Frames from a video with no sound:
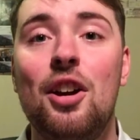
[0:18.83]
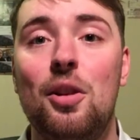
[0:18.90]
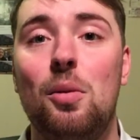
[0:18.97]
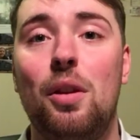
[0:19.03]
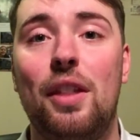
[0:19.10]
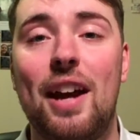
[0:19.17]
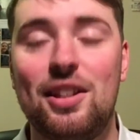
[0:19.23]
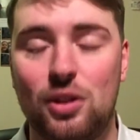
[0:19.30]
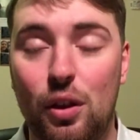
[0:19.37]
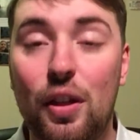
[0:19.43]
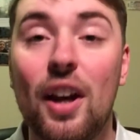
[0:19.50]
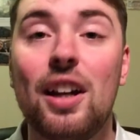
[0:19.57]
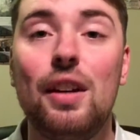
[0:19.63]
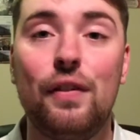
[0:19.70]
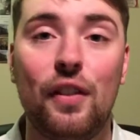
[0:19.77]
who were there. So
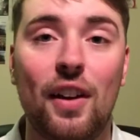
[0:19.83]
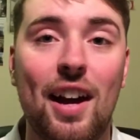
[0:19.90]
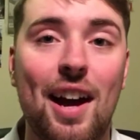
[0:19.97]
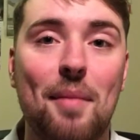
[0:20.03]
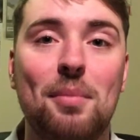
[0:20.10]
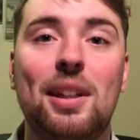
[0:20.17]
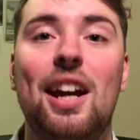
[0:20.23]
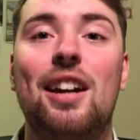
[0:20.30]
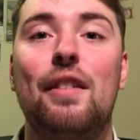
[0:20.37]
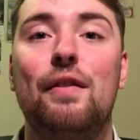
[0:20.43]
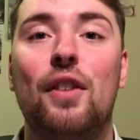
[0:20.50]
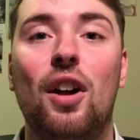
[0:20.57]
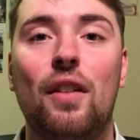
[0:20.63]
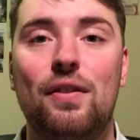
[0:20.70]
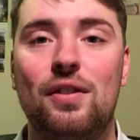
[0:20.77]
thank you for um, getting
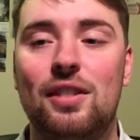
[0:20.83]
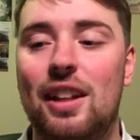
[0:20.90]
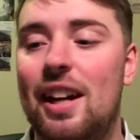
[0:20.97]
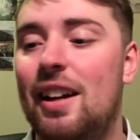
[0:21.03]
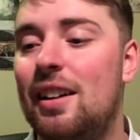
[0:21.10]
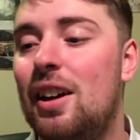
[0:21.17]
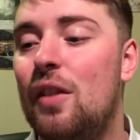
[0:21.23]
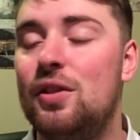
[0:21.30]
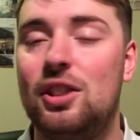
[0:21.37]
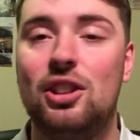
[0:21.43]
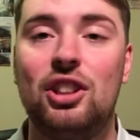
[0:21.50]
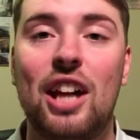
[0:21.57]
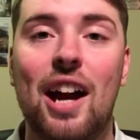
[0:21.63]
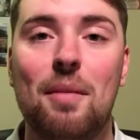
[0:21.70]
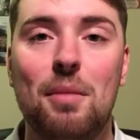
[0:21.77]
involved in there, obviously
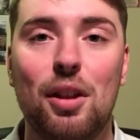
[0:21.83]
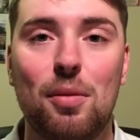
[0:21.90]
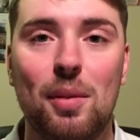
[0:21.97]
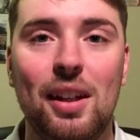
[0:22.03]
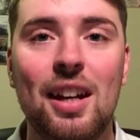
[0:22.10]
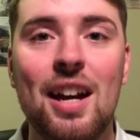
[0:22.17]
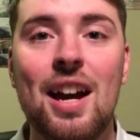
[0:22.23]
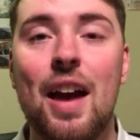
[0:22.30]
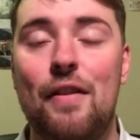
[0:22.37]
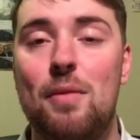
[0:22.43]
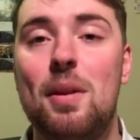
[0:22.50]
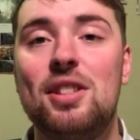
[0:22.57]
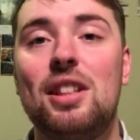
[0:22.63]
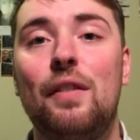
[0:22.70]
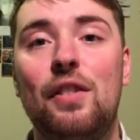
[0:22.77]
chatting with me. If you
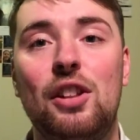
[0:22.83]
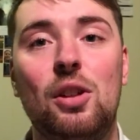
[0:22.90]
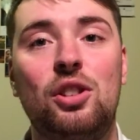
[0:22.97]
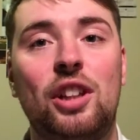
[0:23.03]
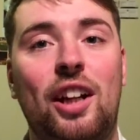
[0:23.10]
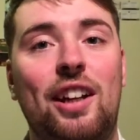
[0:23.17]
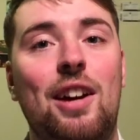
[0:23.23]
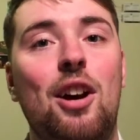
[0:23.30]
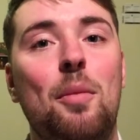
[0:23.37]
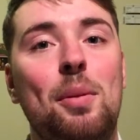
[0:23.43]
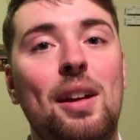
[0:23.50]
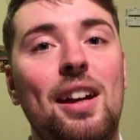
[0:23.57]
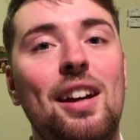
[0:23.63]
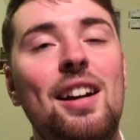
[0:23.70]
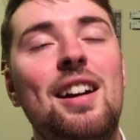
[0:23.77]
missed that video, check it out up
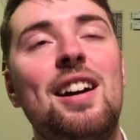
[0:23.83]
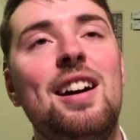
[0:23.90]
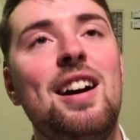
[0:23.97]
here.